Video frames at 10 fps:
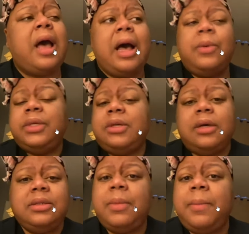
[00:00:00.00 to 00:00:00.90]
I would
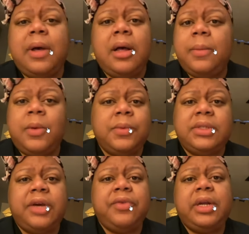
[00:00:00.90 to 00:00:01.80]
talk to my mom
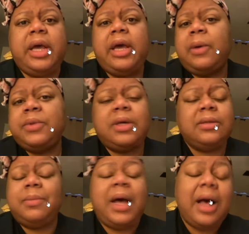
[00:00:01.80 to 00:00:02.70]
almost every day. I would
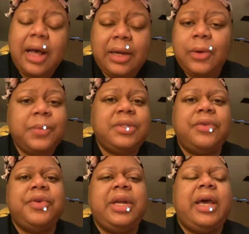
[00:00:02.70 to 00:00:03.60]
talk to my aunt almost
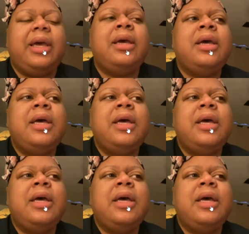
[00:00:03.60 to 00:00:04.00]
every day.